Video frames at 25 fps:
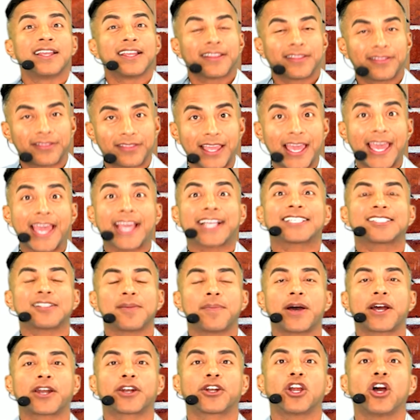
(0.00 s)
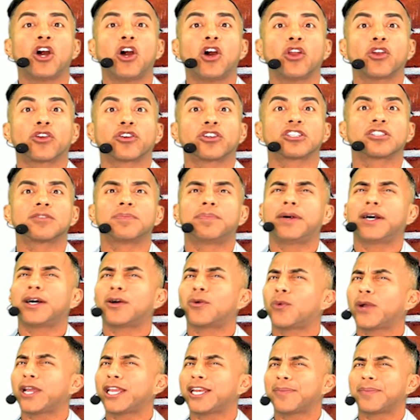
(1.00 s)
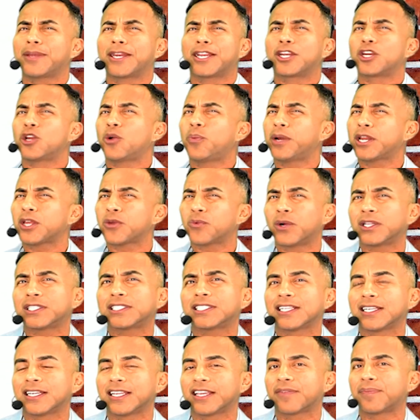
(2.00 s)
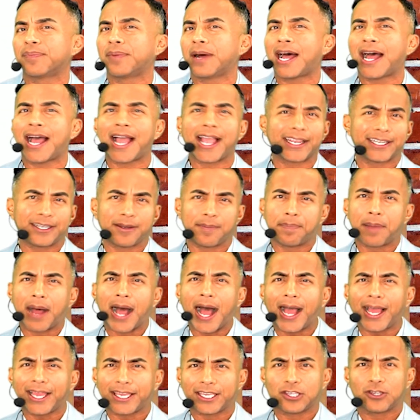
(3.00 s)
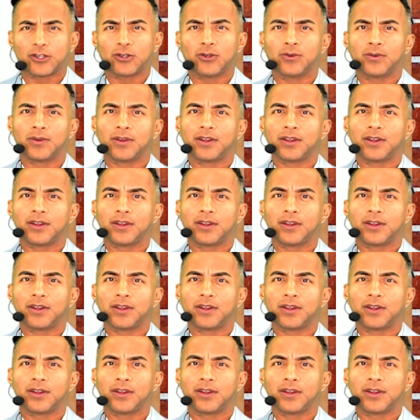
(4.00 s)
X amount of dollars. But wait a minute, nobody wants to live behind a bayou.